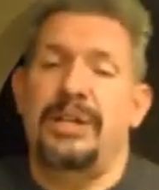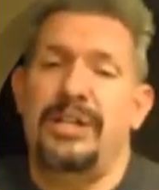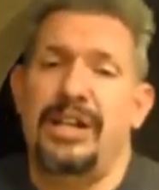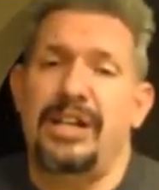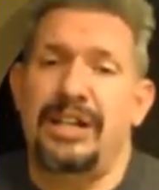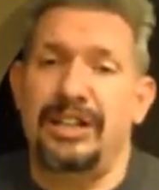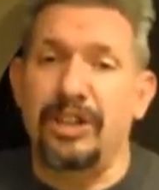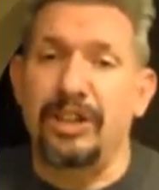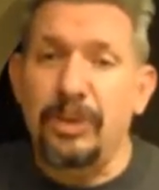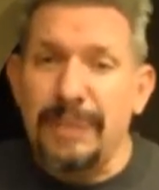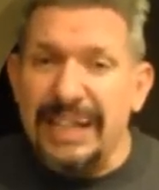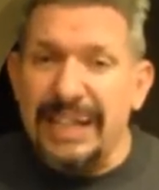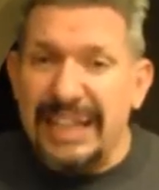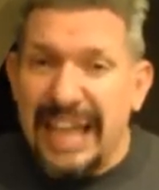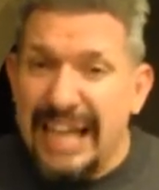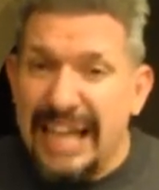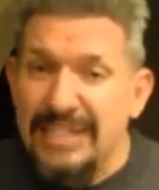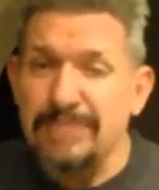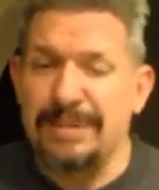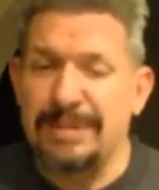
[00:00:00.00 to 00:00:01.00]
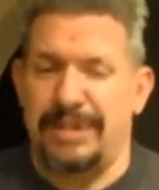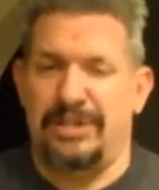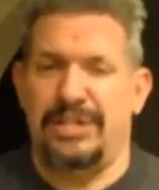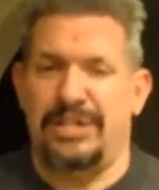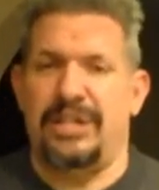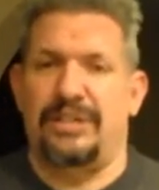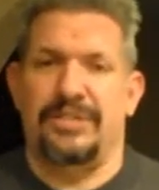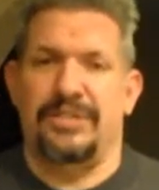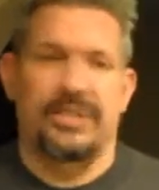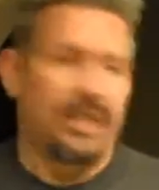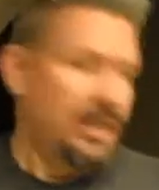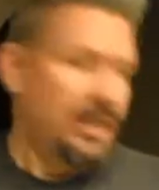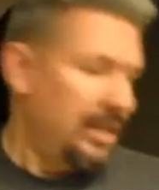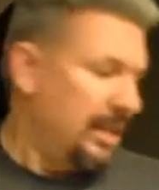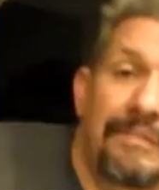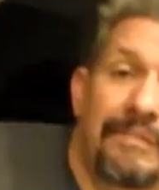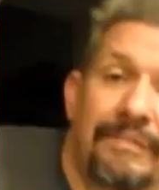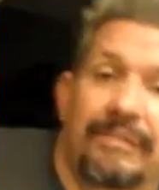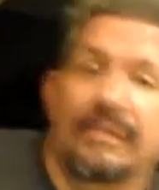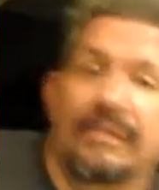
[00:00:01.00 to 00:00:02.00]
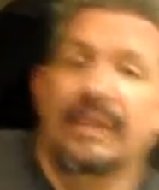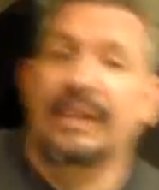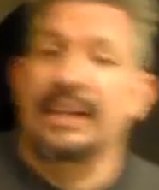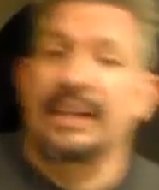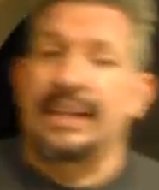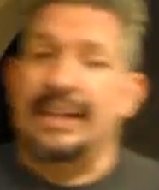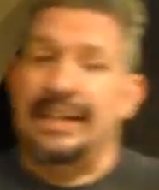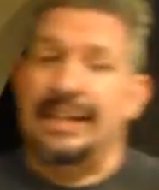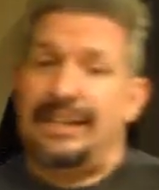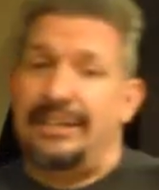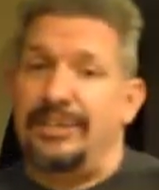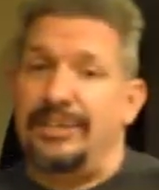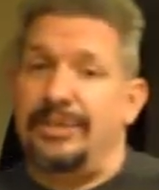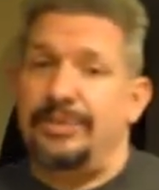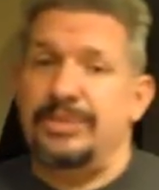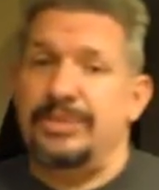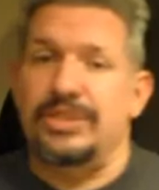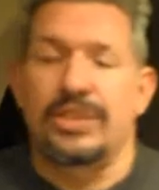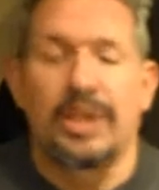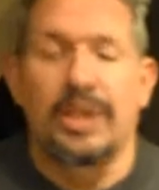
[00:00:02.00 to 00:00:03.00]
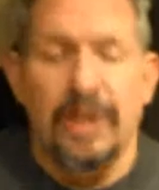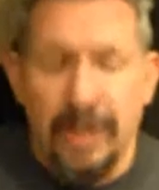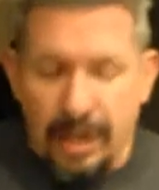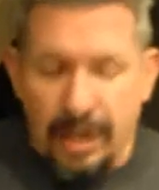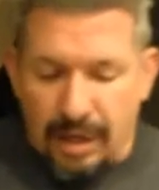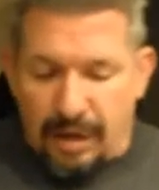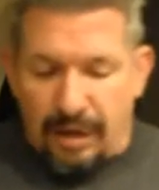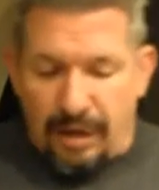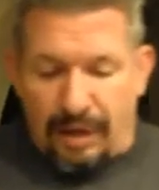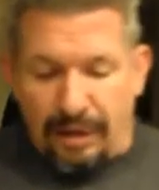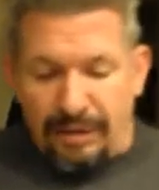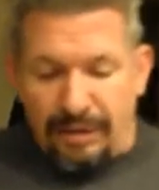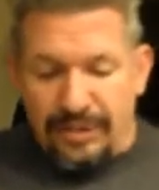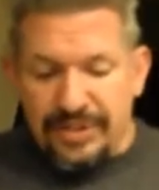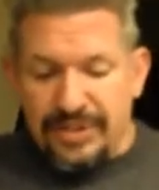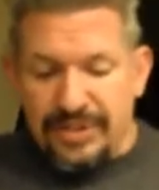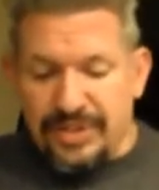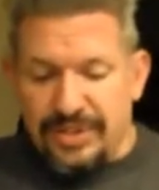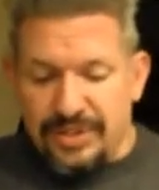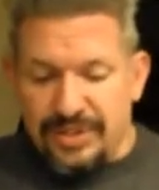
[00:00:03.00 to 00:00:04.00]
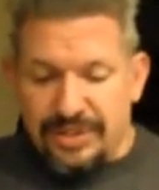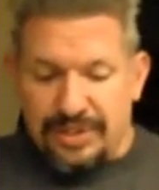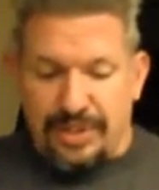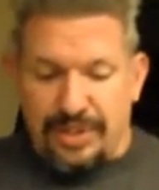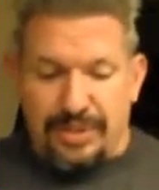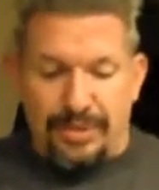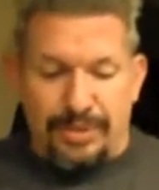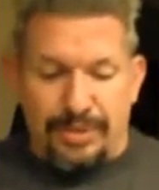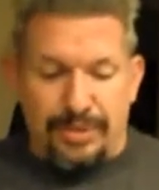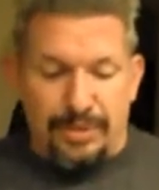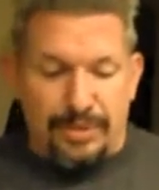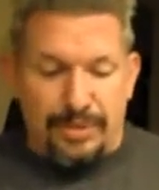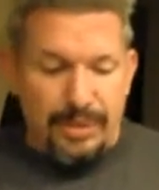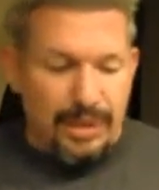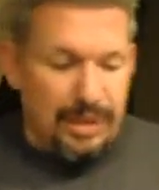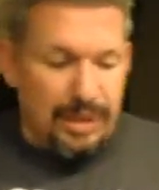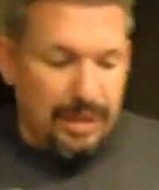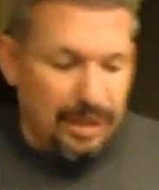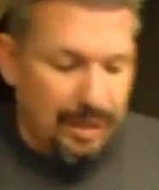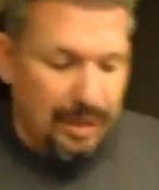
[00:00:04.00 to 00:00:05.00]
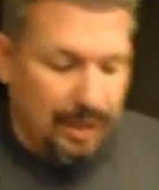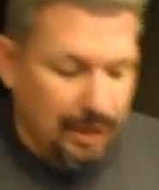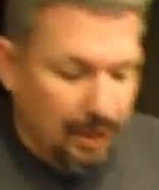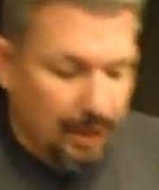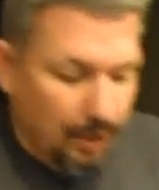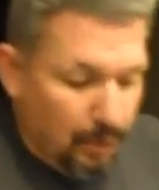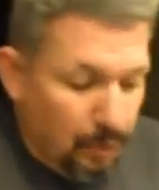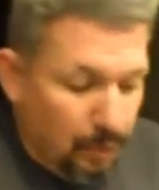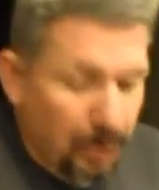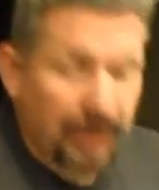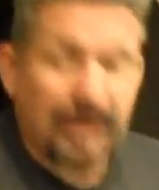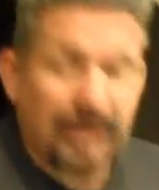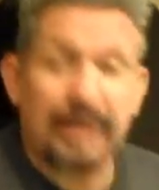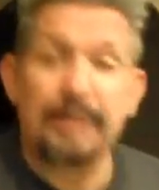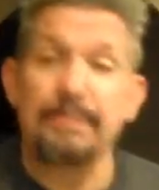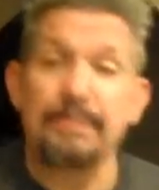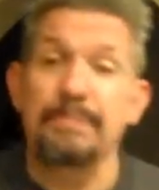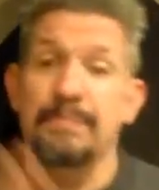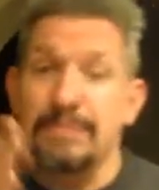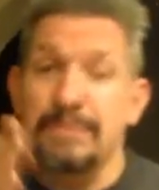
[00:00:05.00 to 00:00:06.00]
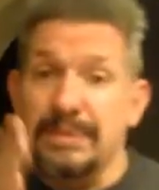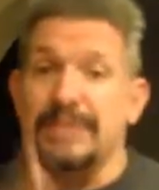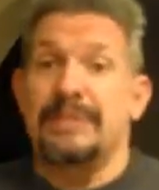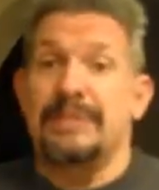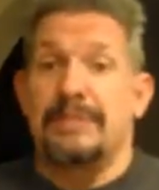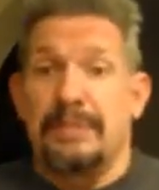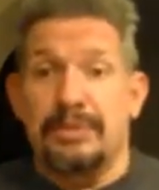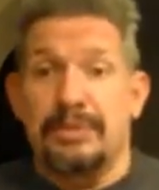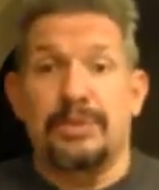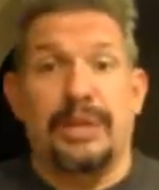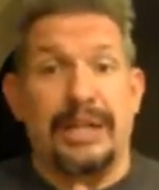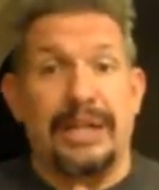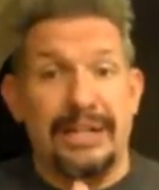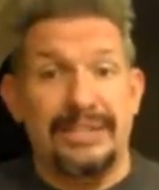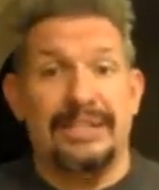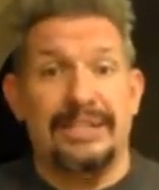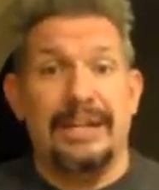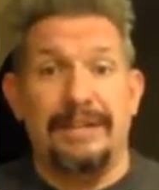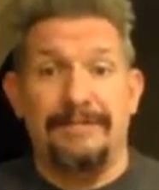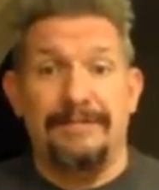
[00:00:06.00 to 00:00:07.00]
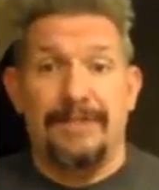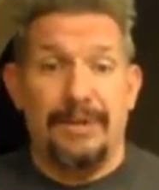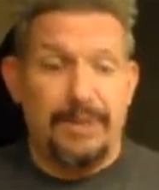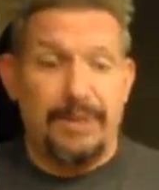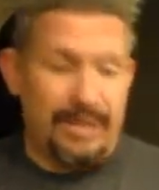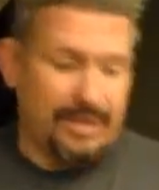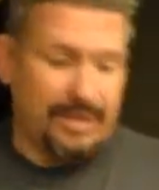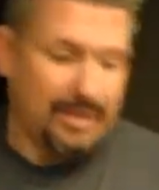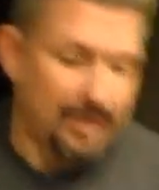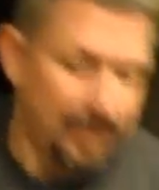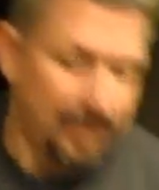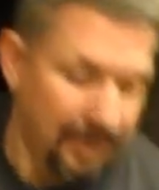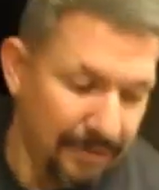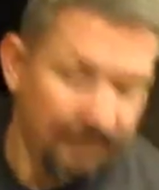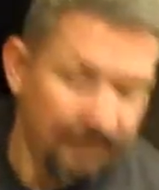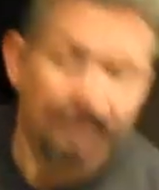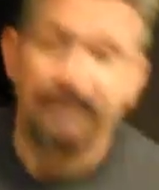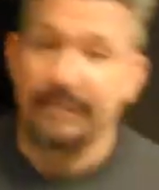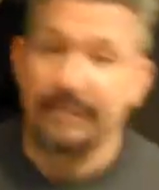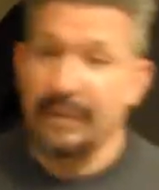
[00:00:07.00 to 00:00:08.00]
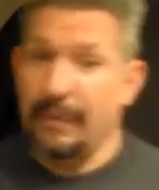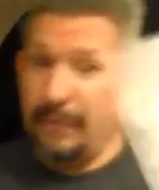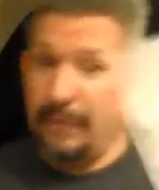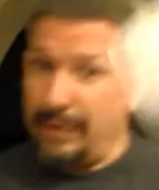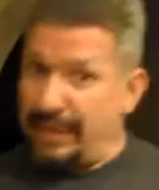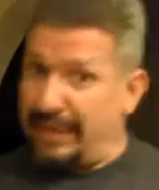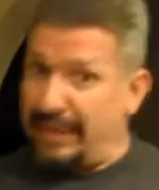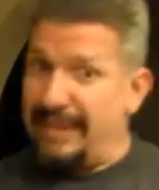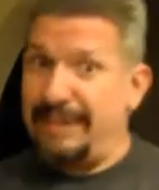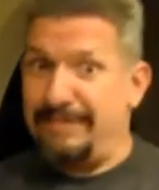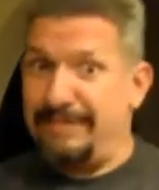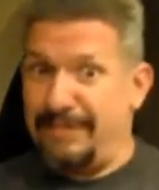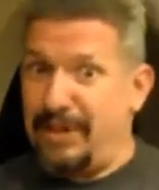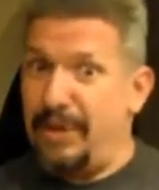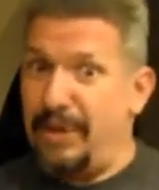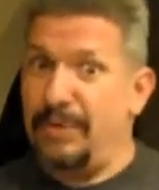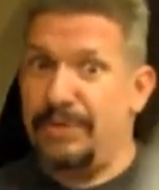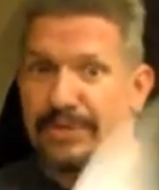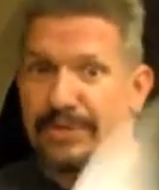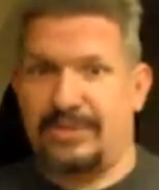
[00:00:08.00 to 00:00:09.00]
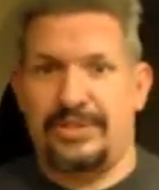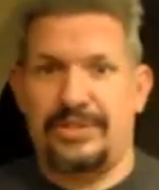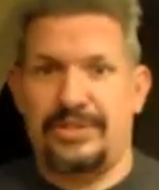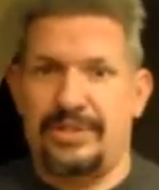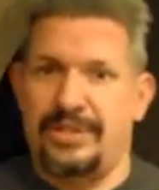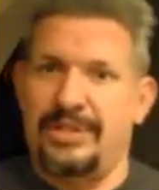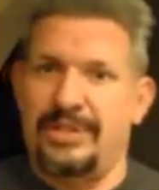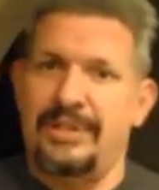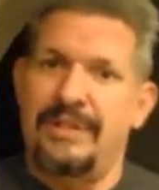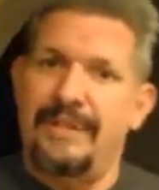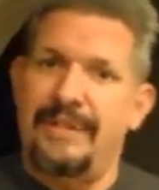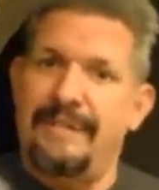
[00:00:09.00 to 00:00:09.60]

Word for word: going to talk a little bit less about ourselves. I got notes. Also, we're going to try to stay focused. We're going to have notes.